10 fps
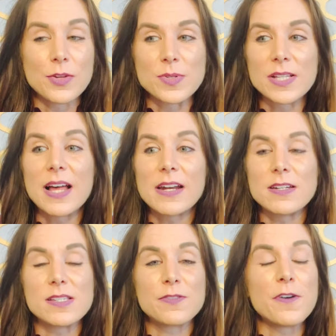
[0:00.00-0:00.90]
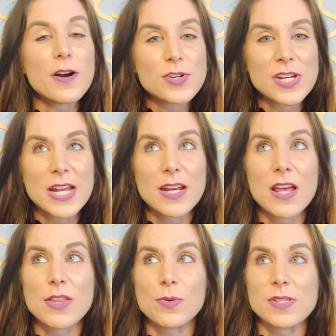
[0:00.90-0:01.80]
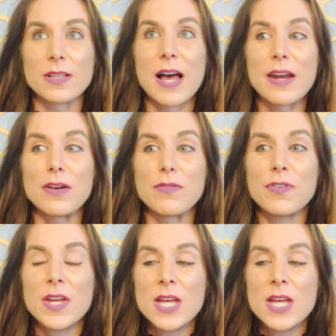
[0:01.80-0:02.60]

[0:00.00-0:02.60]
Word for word: There was a lot of dysfunction. There was a lot of